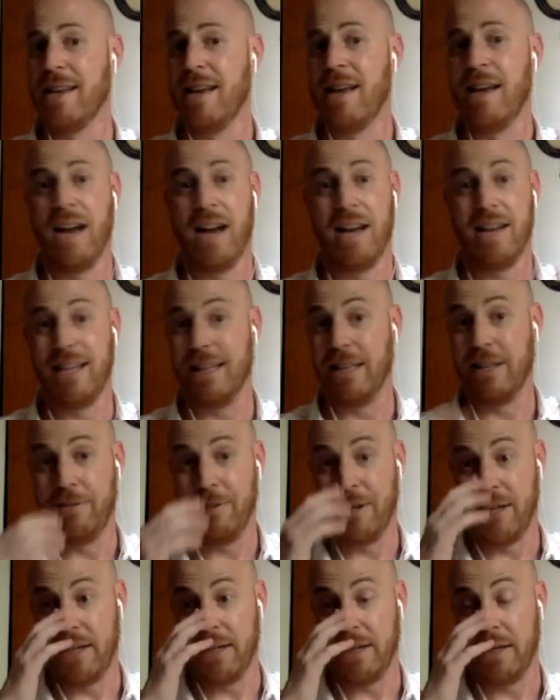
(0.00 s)
They live
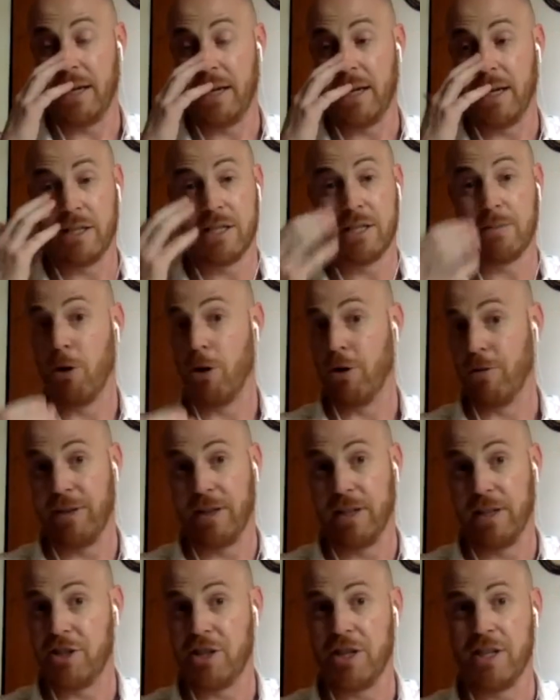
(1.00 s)
in small
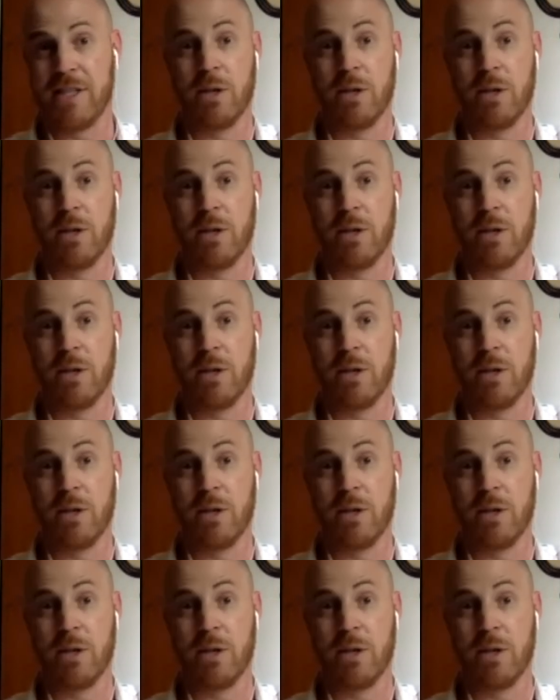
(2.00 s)
villages,